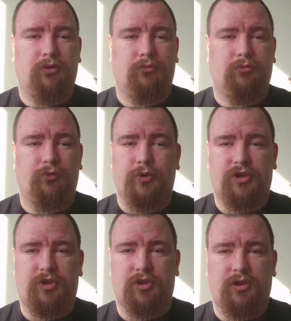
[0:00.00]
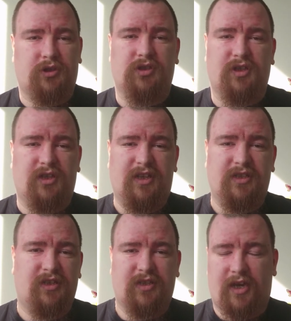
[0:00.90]
which isn't an
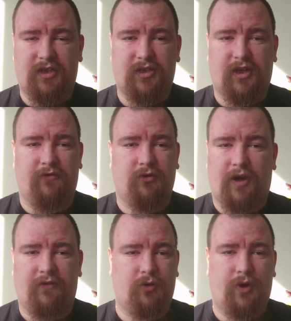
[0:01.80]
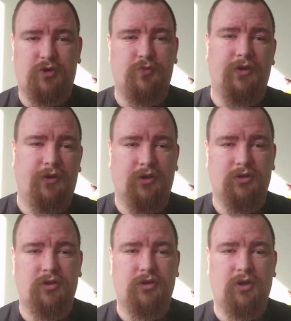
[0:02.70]
easy task if you have no
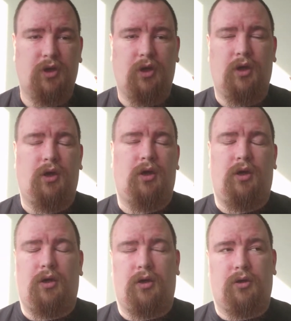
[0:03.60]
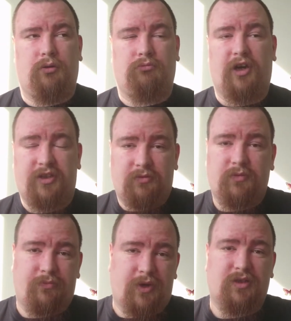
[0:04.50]
experience. I did
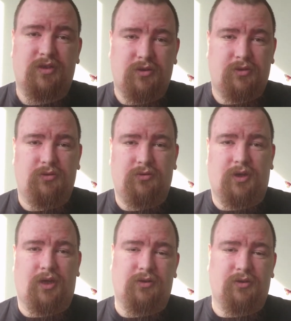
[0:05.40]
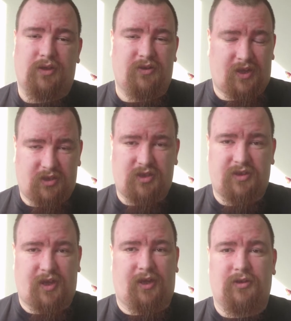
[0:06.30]
my best, and that's the
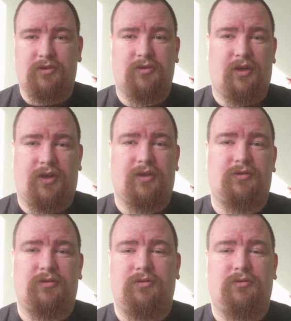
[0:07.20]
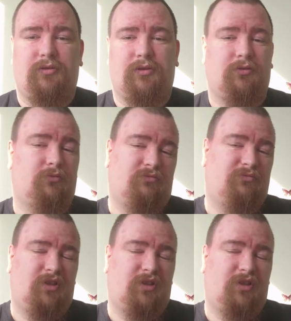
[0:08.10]
thanks I get, you know.